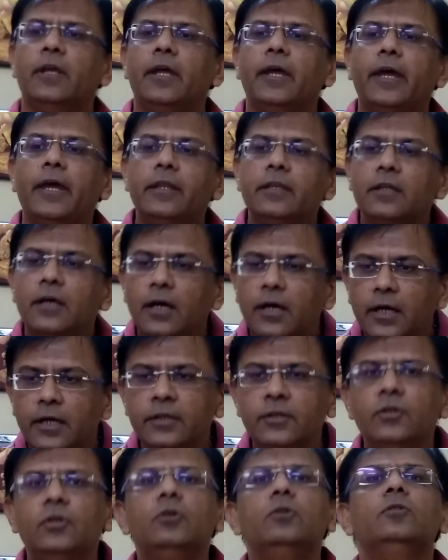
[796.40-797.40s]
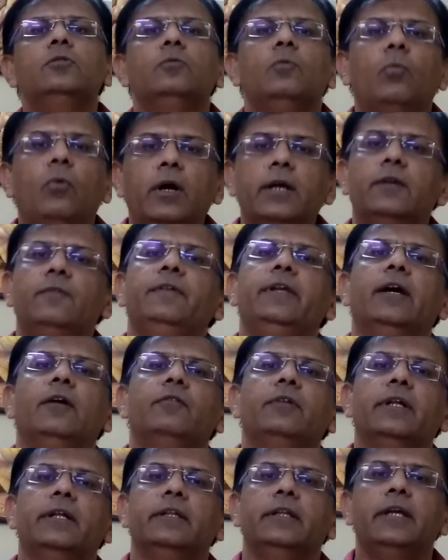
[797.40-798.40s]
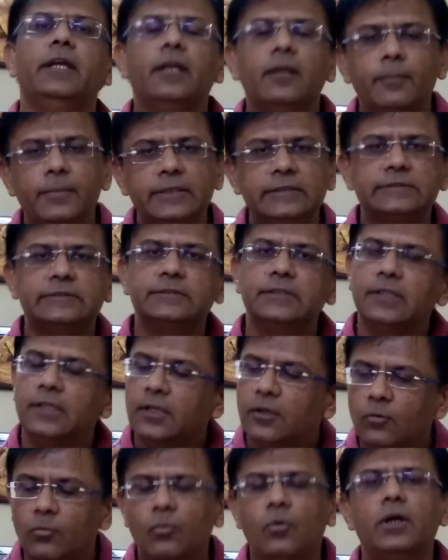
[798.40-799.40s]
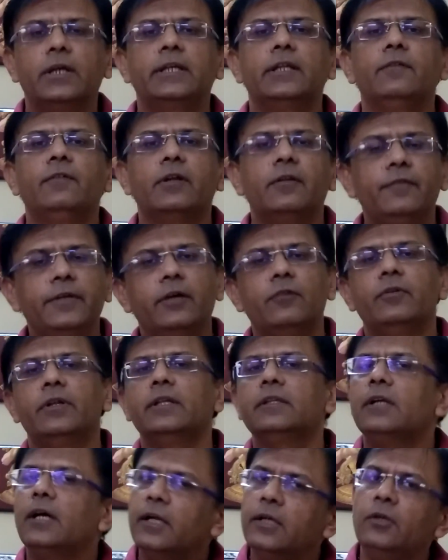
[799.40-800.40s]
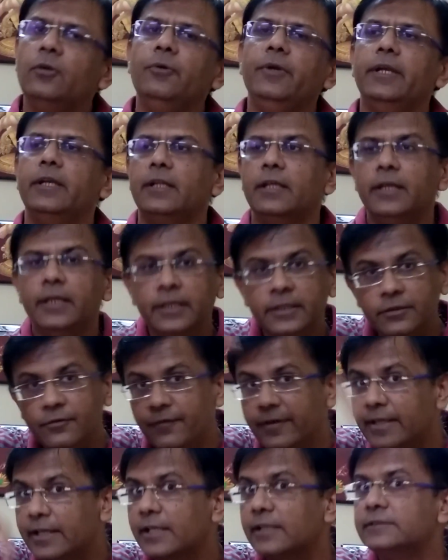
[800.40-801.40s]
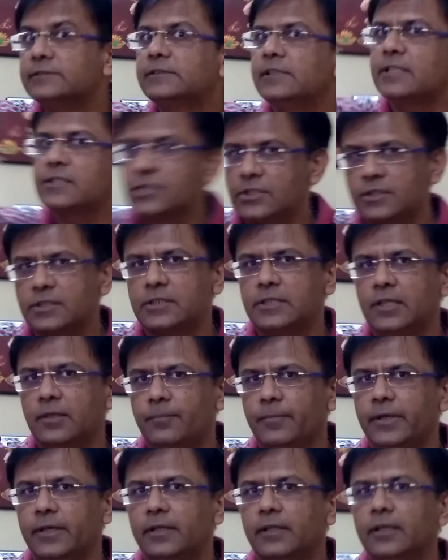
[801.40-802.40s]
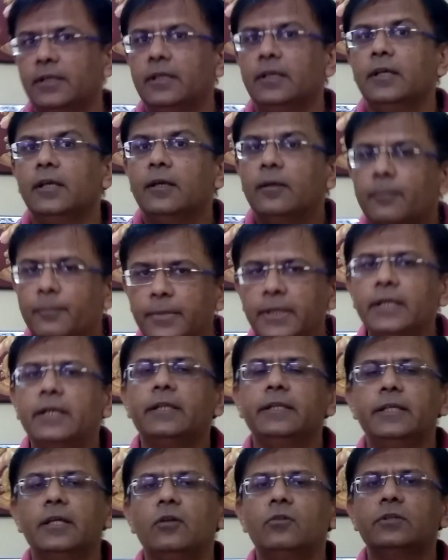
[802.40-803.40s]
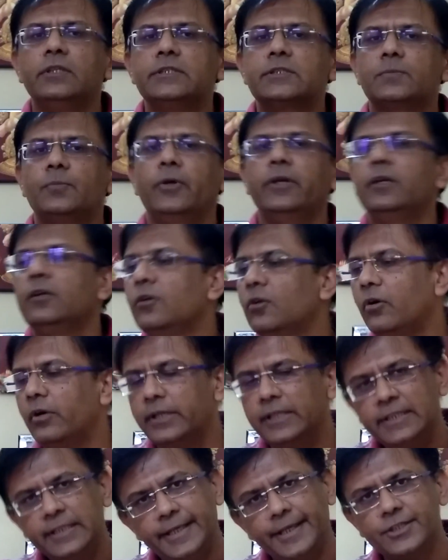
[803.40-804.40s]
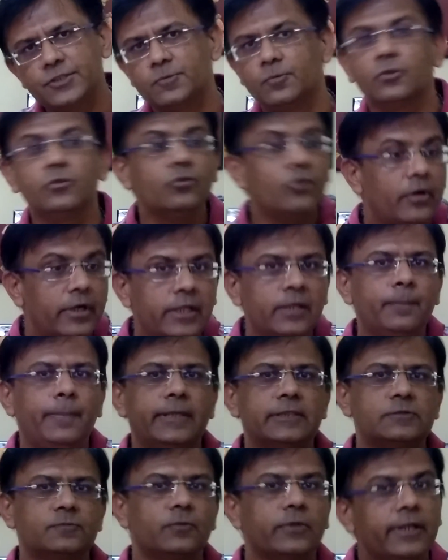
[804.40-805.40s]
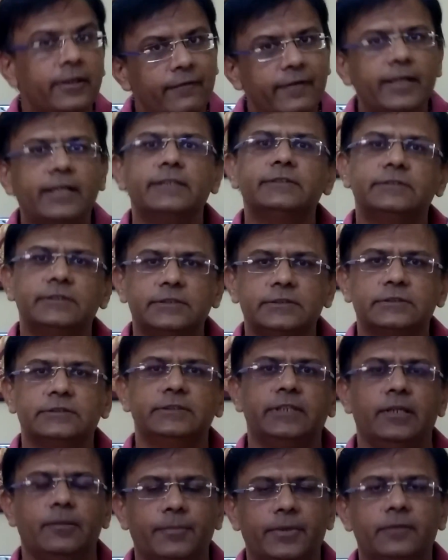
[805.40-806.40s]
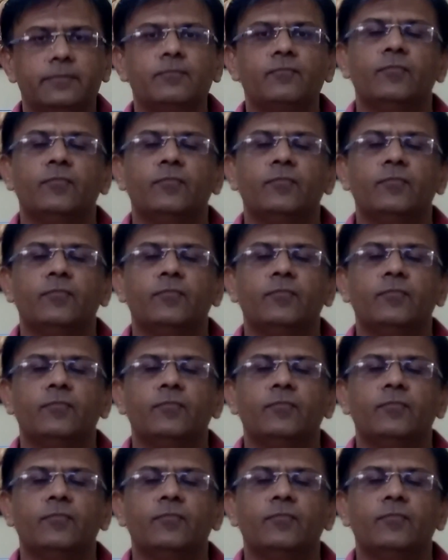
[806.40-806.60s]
and undo what we have done. It means whatever we have done, undo it in reconciliation statement. Be clear on this point, not in cash book, not in passbook, in reconciliation statement.